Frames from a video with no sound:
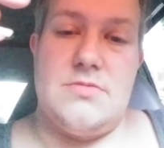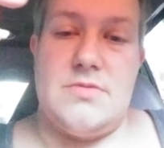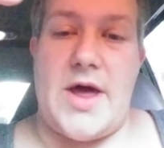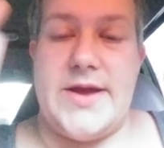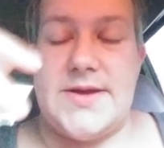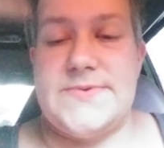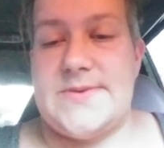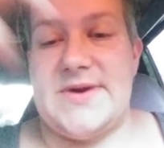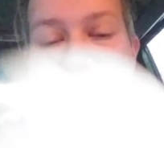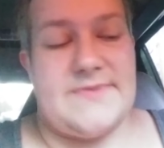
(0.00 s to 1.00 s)
like if
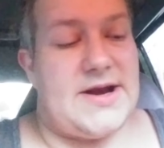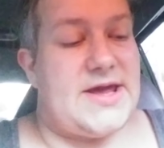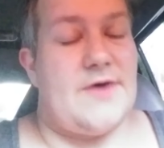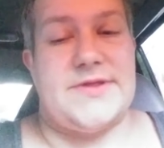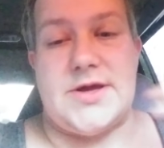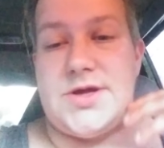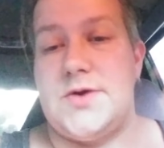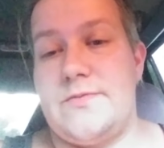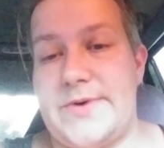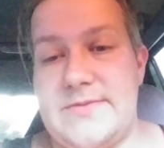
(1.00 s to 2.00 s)
somebody's finding out that
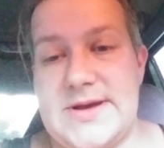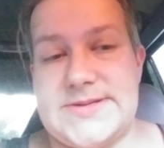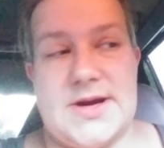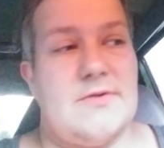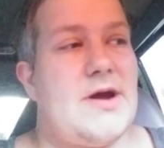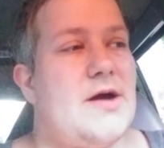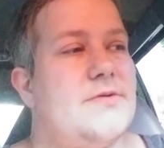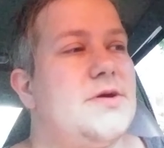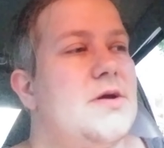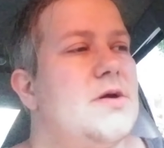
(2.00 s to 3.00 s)
you've been messing
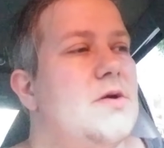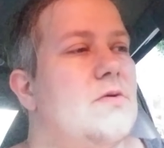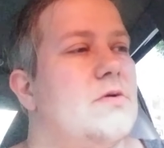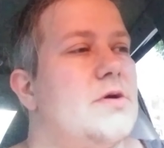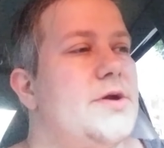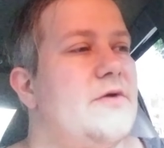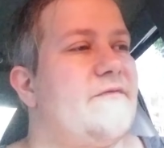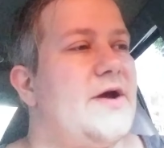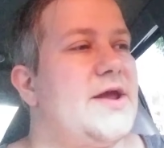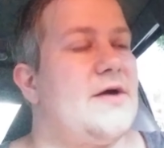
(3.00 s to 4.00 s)
around or you're
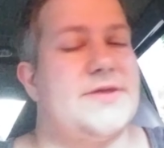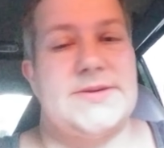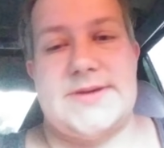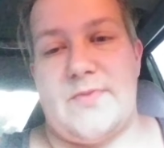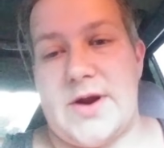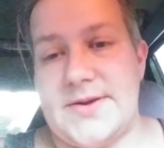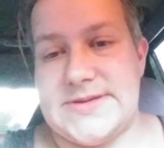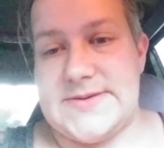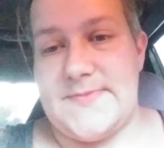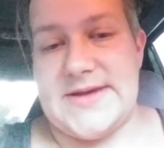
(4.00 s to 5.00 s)
finding out that someone
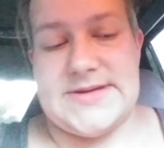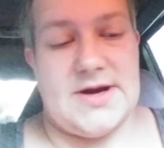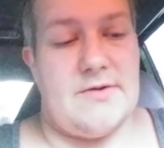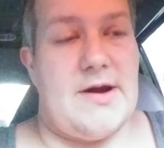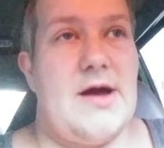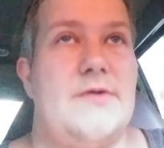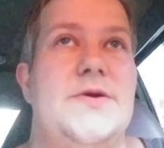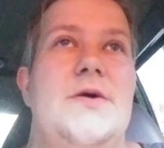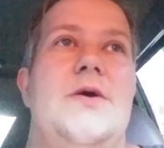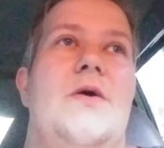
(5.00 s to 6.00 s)
else is messing
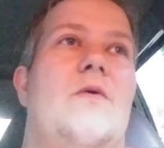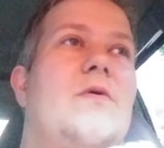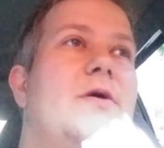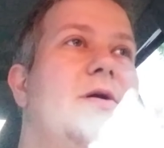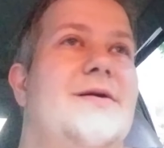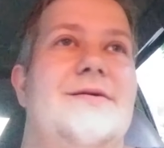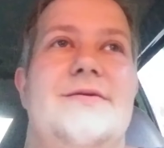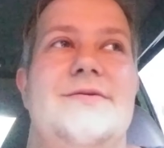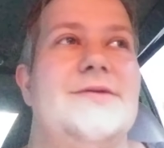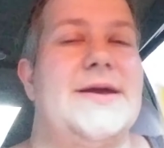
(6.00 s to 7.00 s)
around or
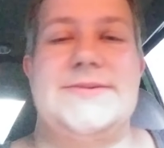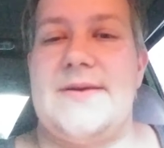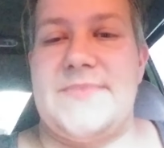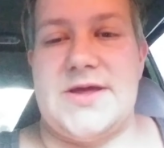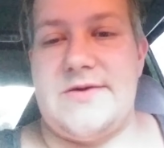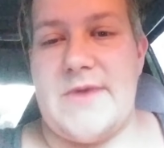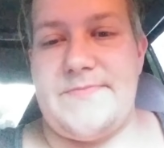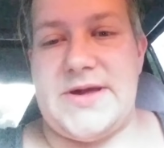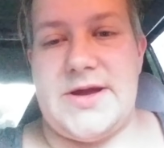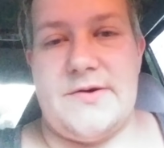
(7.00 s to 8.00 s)
like something you
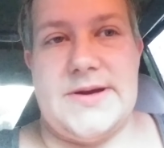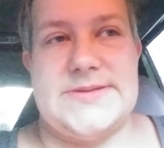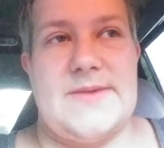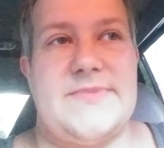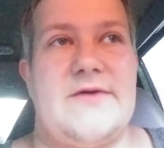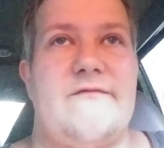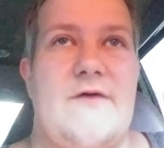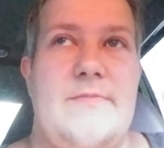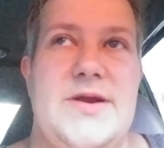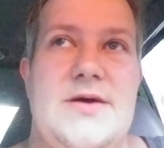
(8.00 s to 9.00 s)
might be hearing something
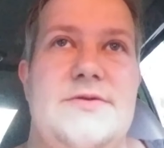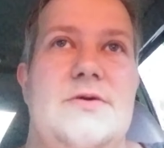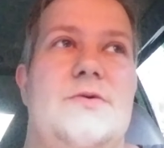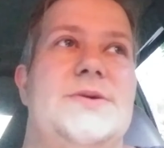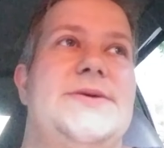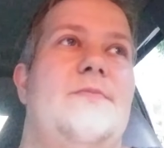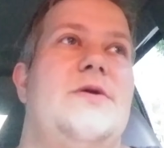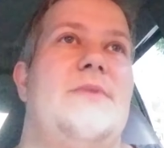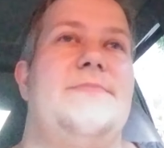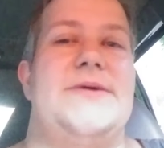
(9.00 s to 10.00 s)
from another or
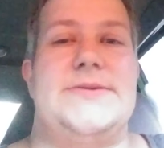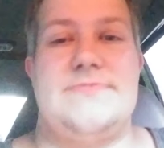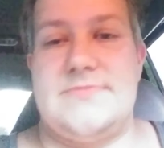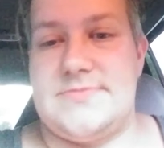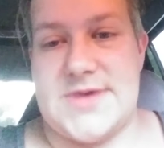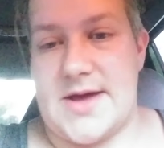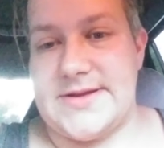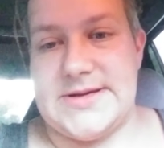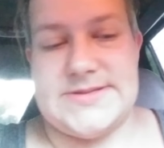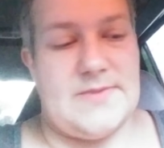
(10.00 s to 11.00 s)
someone might be
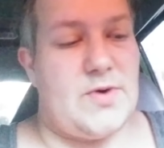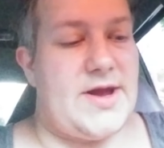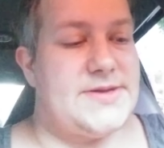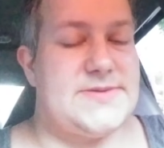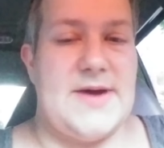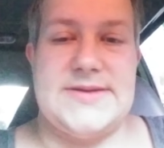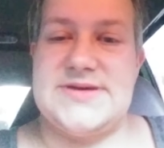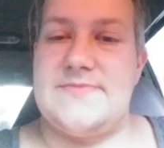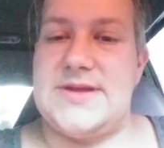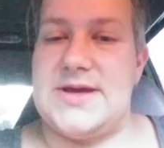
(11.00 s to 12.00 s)
telling someone else about
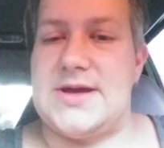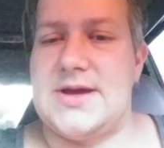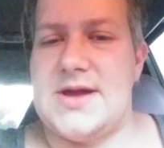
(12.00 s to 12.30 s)
something